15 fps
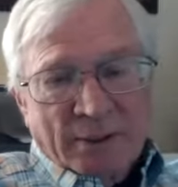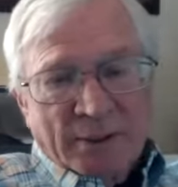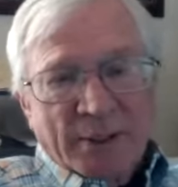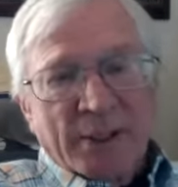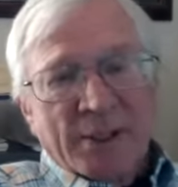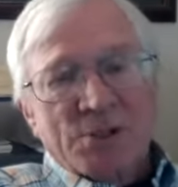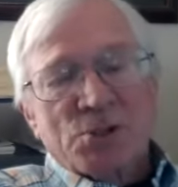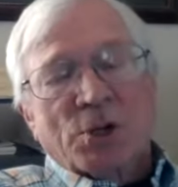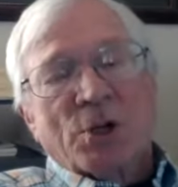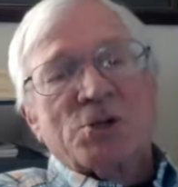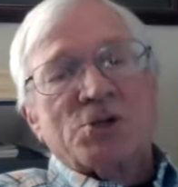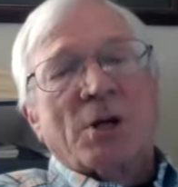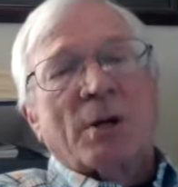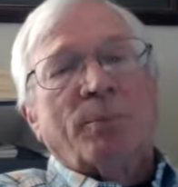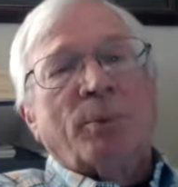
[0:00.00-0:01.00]
that is her
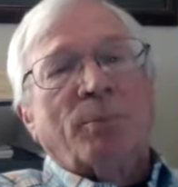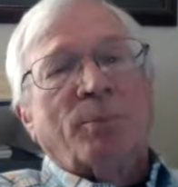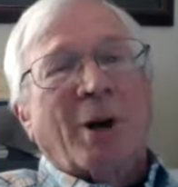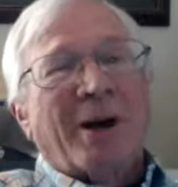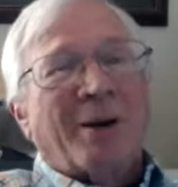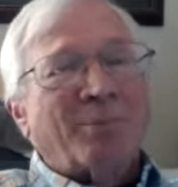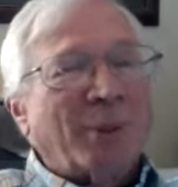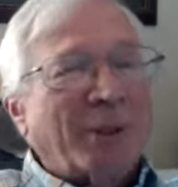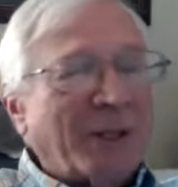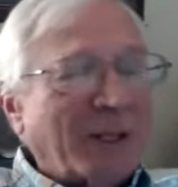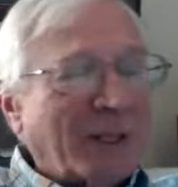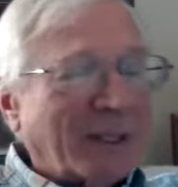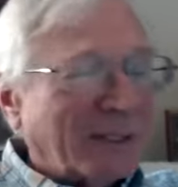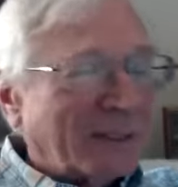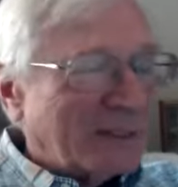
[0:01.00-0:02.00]
separate
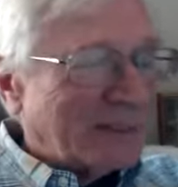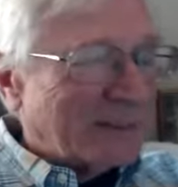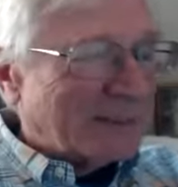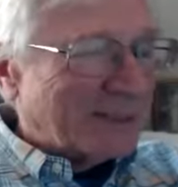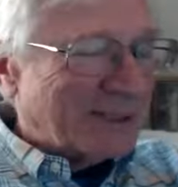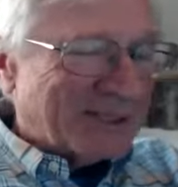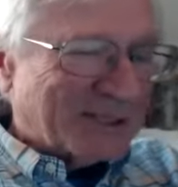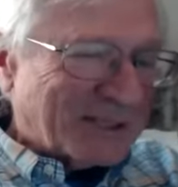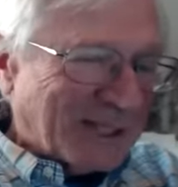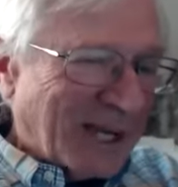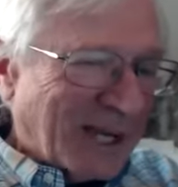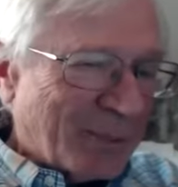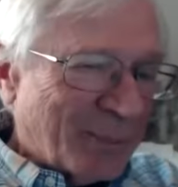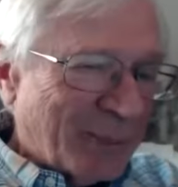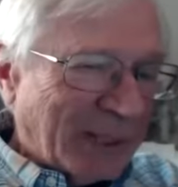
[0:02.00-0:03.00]
property just
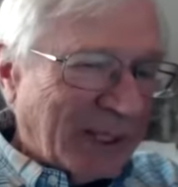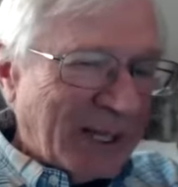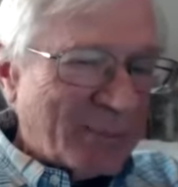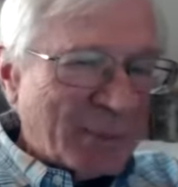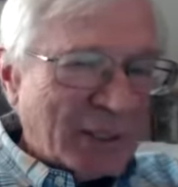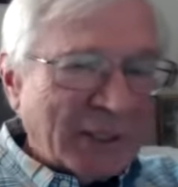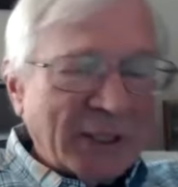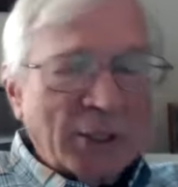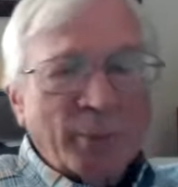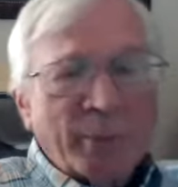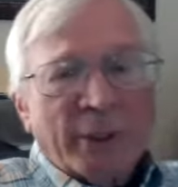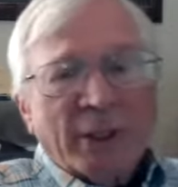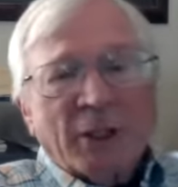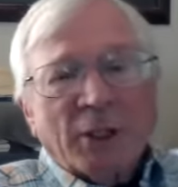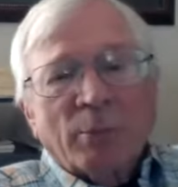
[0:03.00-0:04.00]
kind of became a little
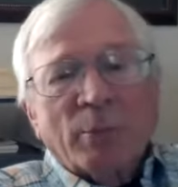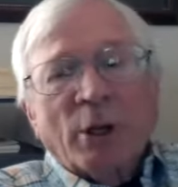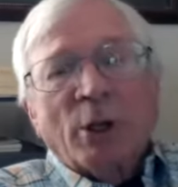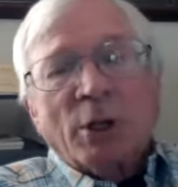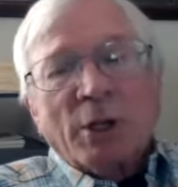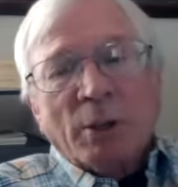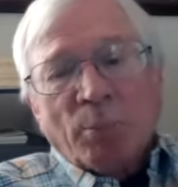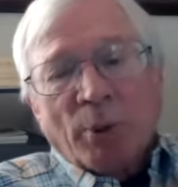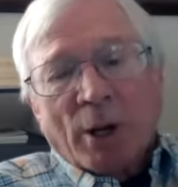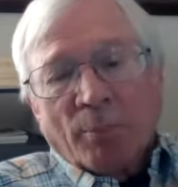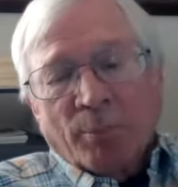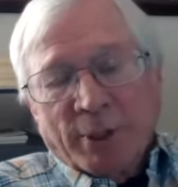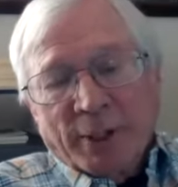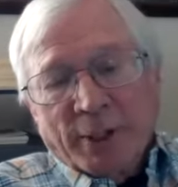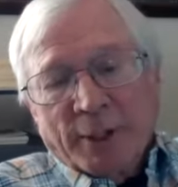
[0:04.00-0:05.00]
bit of community
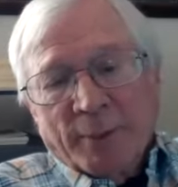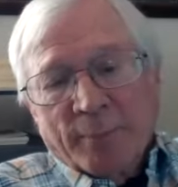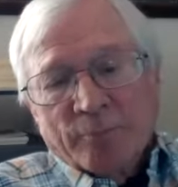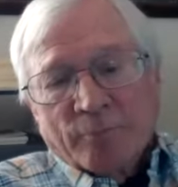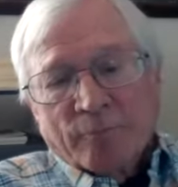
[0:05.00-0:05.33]
property.